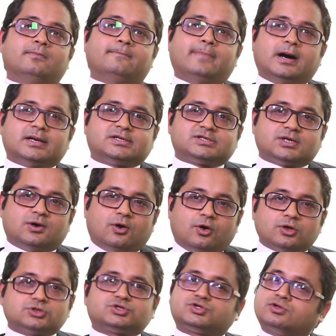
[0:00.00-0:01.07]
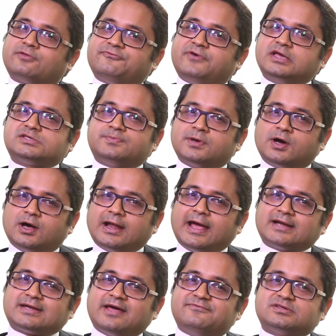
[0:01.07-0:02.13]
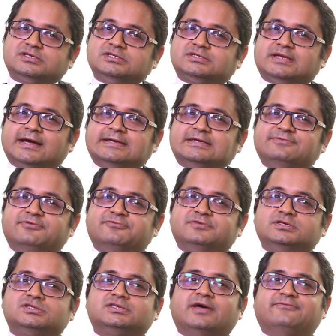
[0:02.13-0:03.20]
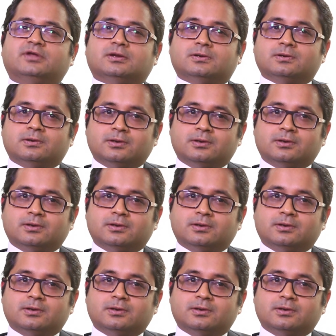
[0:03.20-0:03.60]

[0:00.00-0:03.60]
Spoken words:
But also the West Bengal Act, ever since 1957,